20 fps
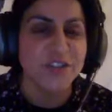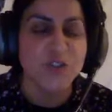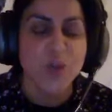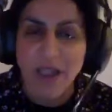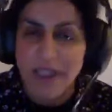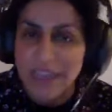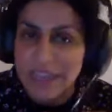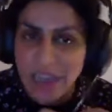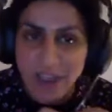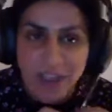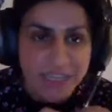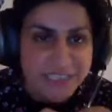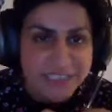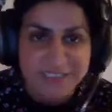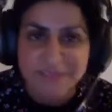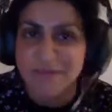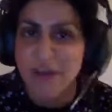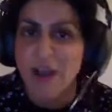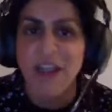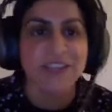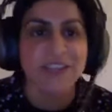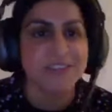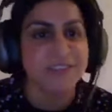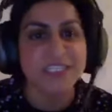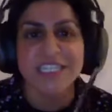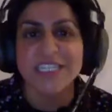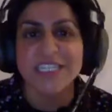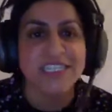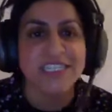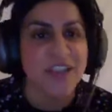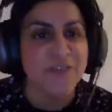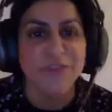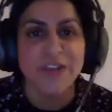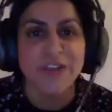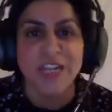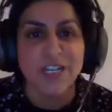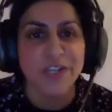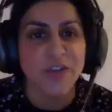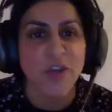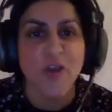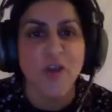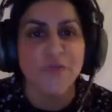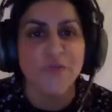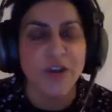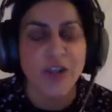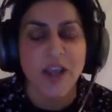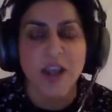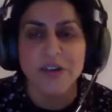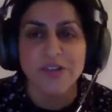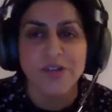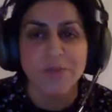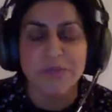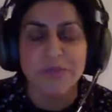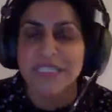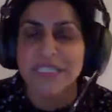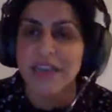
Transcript: So I, I, I did definitely go for it 100%.